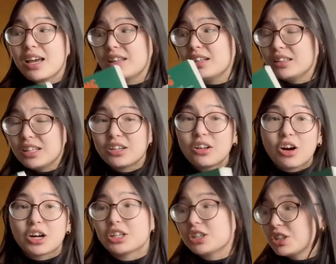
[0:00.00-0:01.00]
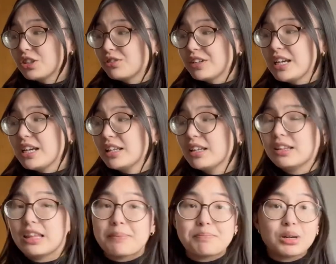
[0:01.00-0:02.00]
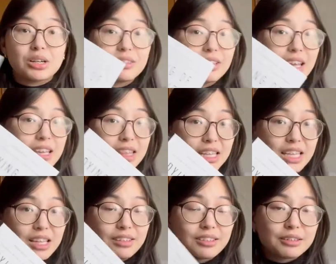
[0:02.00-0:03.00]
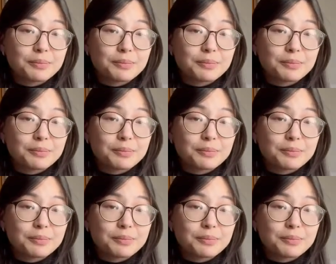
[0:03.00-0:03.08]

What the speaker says: and a little harder to read than books like these.